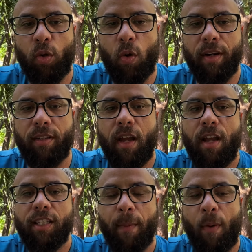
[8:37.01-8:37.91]
toward
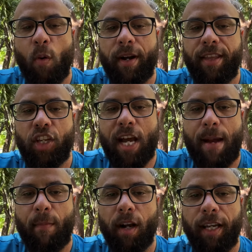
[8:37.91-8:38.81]
supporting the
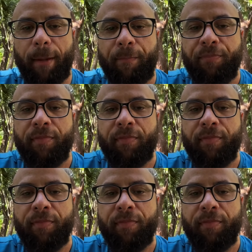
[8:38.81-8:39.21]
job market.